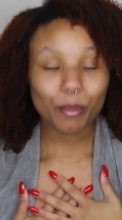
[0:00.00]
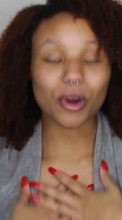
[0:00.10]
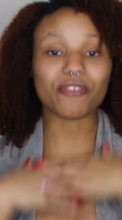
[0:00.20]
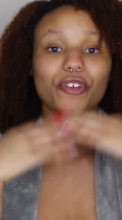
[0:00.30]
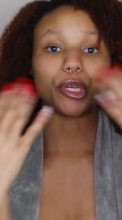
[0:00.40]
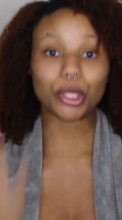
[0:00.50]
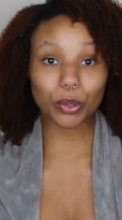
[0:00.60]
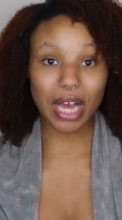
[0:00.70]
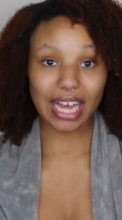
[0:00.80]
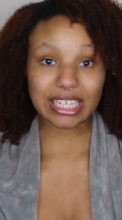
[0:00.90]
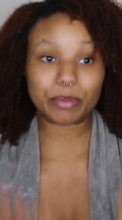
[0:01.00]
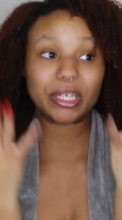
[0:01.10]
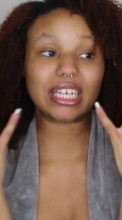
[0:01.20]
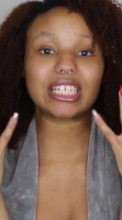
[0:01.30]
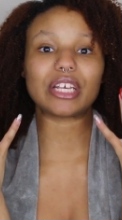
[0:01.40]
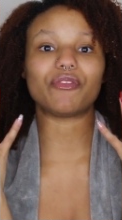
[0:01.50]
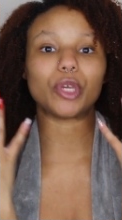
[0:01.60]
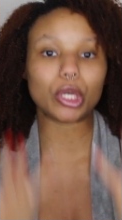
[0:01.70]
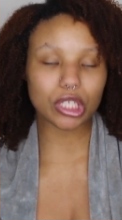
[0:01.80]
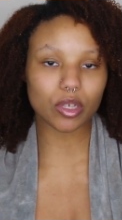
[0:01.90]
but for you guys because if
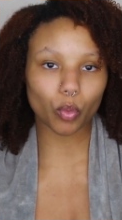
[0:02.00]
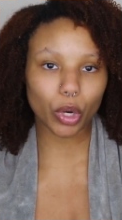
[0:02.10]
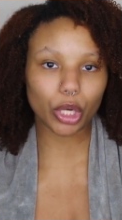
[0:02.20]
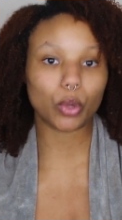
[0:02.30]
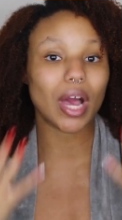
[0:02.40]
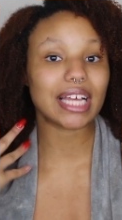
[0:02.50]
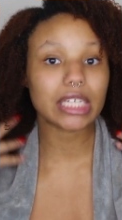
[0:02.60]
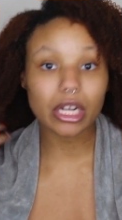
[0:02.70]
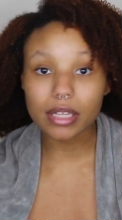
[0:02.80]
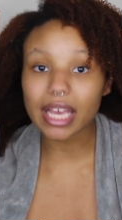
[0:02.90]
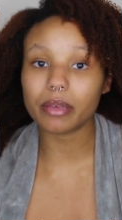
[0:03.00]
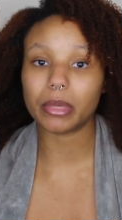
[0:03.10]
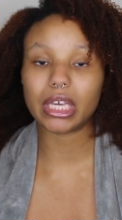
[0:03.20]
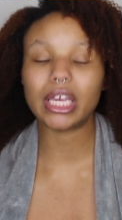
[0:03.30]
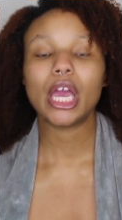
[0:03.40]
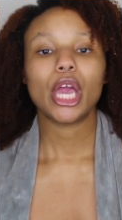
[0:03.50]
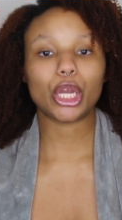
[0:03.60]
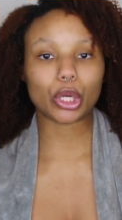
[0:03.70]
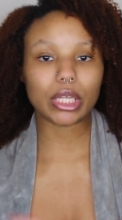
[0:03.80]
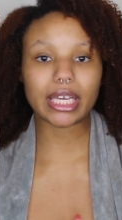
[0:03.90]
you're someone who has hair like me
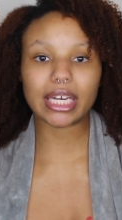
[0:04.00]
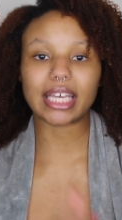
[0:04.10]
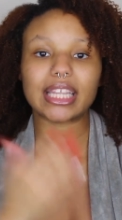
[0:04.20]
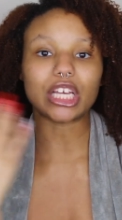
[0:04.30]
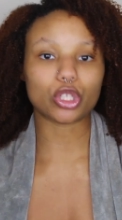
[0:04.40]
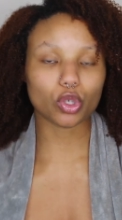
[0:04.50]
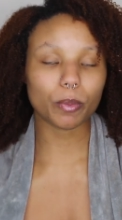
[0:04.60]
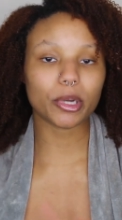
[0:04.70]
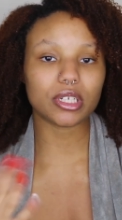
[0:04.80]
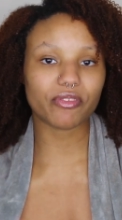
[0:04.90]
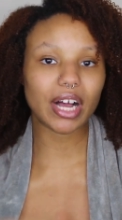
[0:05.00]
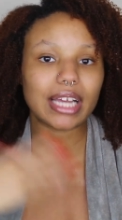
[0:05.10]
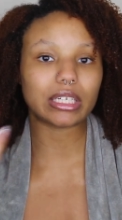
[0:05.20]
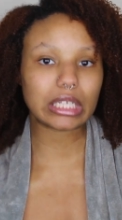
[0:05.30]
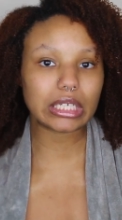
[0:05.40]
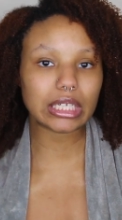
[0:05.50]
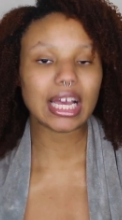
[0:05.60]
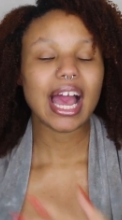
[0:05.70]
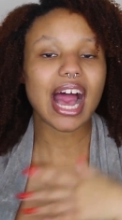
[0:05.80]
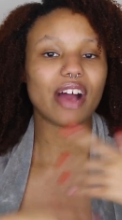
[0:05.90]
and you're looking to get that super defined look
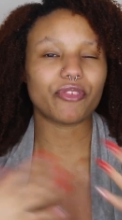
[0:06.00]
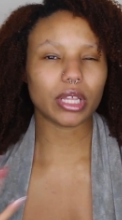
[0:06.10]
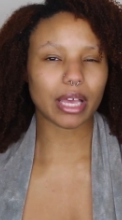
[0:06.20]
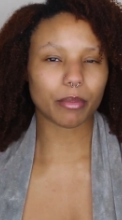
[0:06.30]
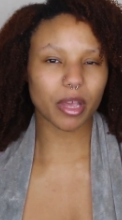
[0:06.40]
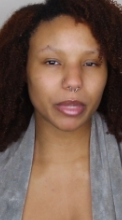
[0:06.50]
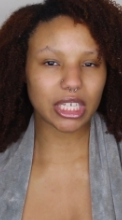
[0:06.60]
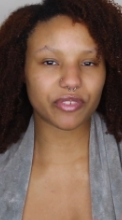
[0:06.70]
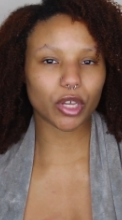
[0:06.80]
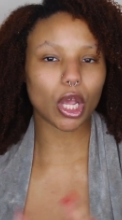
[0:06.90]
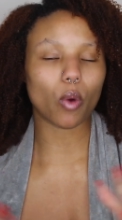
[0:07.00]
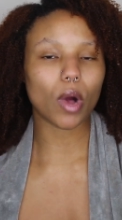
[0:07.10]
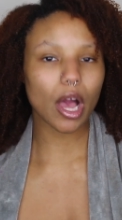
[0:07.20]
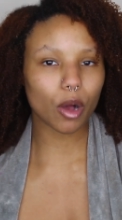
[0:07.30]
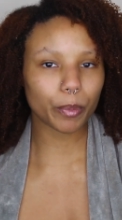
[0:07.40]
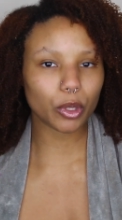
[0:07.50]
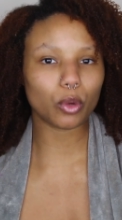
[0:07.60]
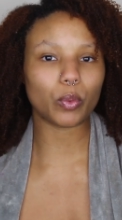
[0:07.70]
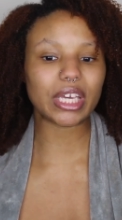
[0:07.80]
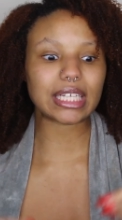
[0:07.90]
I feel like maybe this video will help
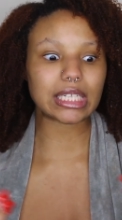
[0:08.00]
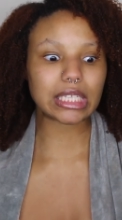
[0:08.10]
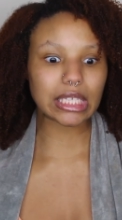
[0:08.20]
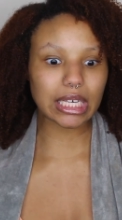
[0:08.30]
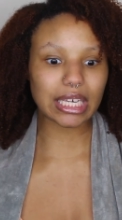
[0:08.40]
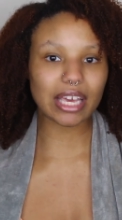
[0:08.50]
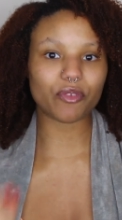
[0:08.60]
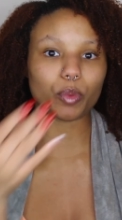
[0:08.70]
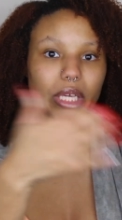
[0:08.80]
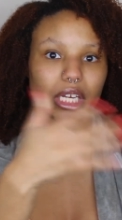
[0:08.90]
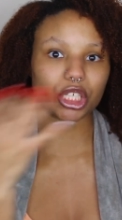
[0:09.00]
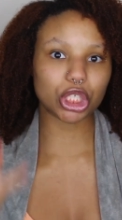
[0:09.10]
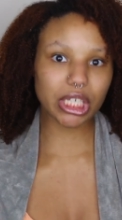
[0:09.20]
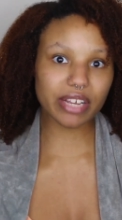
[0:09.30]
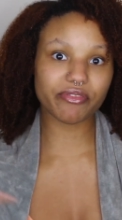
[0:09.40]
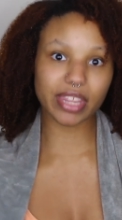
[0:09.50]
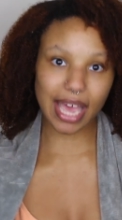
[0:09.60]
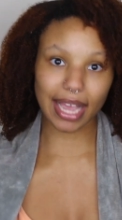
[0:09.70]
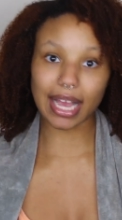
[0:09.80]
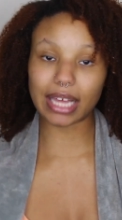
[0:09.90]
you we can see if we can achieve
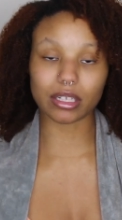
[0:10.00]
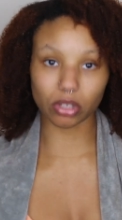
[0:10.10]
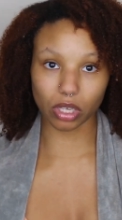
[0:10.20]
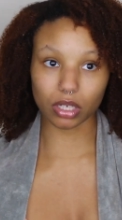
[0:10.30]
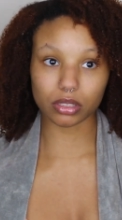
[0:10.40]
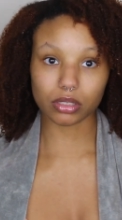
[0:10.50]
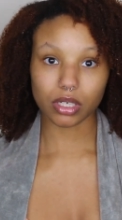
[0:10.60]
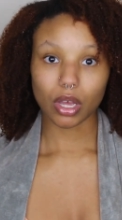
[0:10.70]
that kind of look